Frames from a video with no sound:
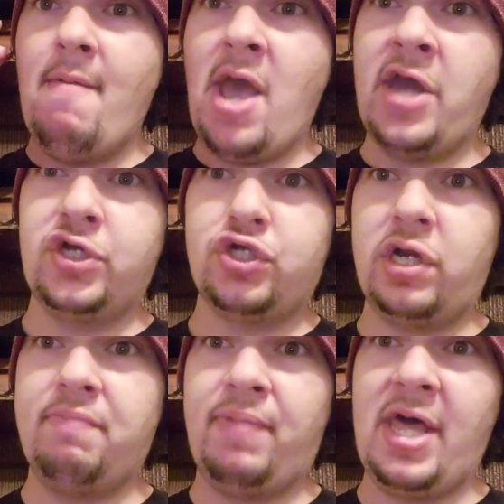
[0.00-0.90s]
energy
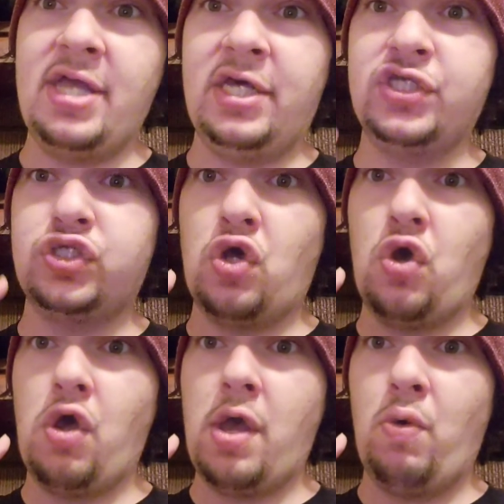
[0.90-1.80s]
drink playlist
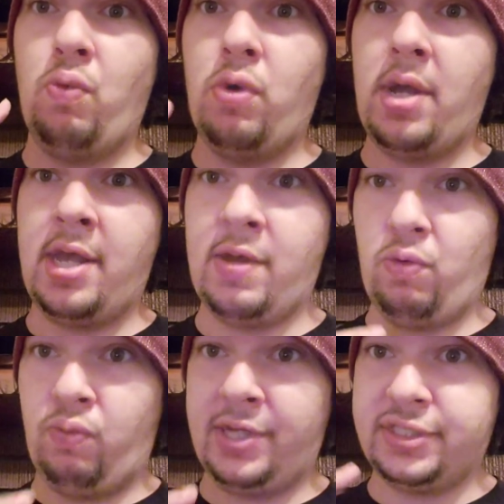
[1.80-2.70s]

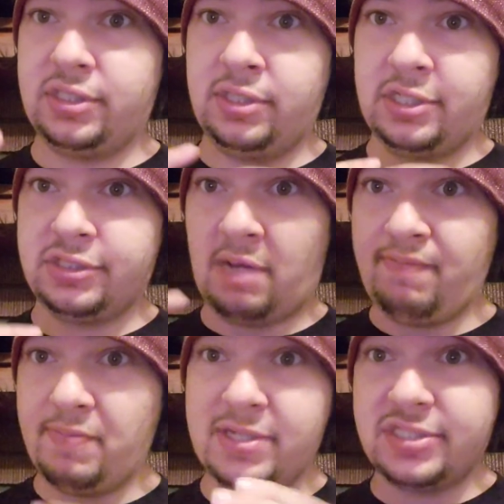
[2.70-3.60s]
with the
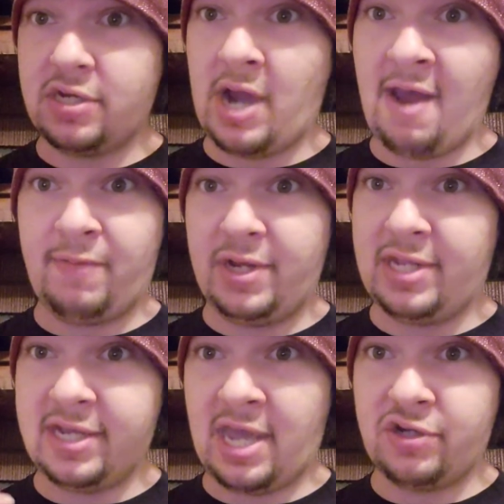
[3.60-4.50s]
supplements and every
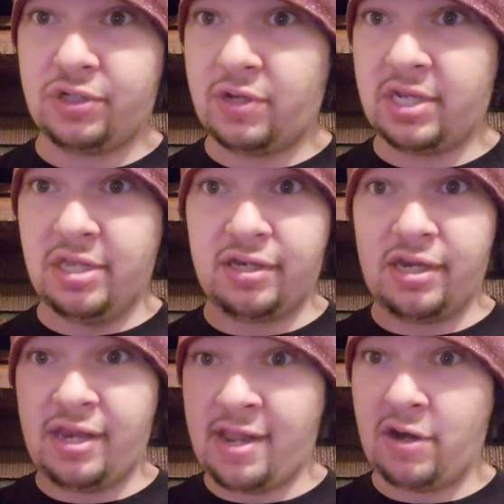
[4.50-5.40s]
like energy drink in
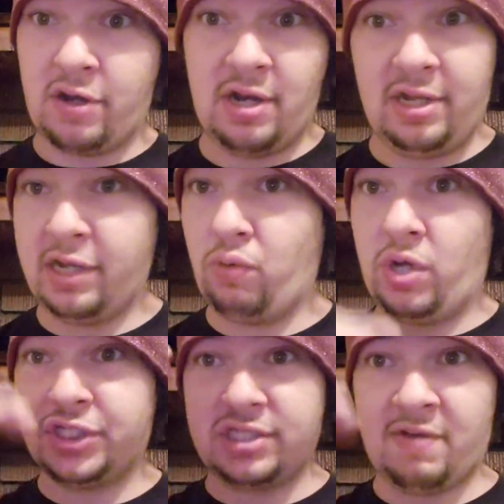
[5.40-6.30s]
there, like
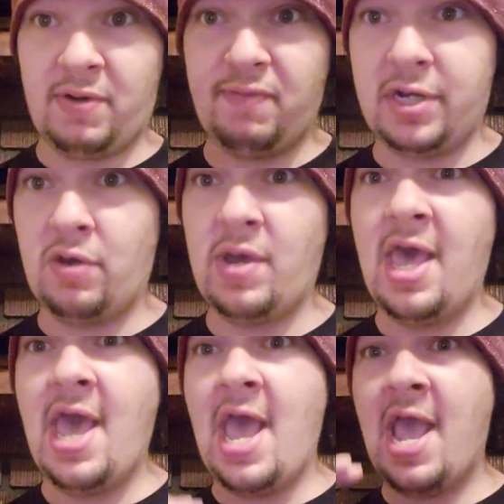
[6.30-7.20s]
watched every video
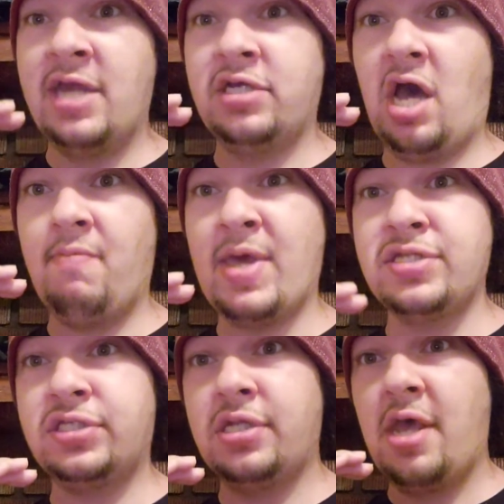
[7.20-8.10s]
and
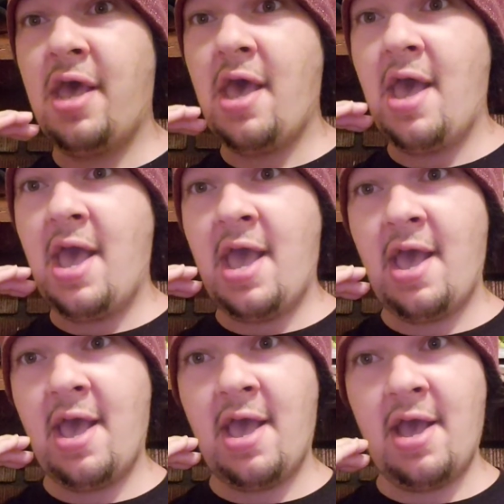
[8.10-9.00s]
comment
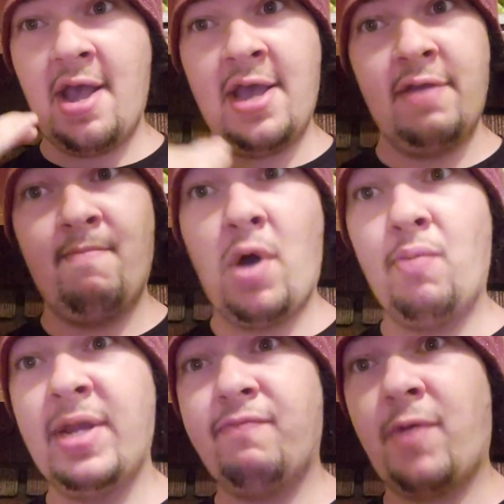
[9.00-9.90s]
a
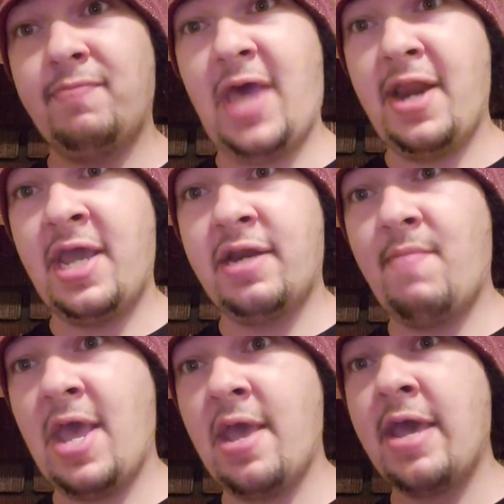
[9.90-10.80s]
moment from that
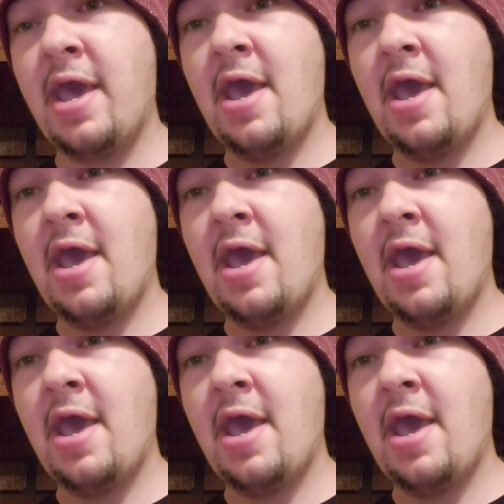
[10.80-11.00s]
anime